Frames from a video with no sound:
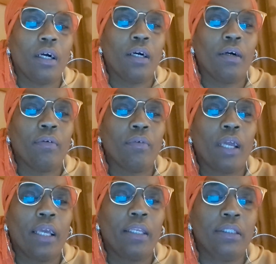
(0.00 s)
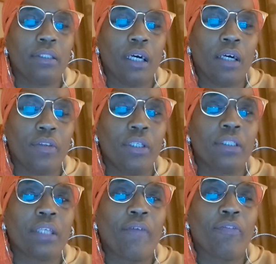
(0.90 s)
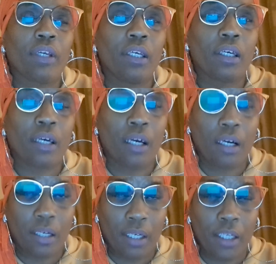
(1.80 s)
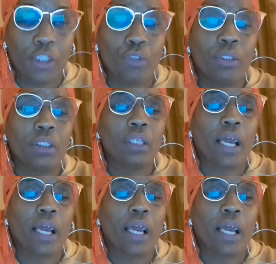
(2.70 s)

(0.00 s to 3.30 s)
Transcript: and other East African countries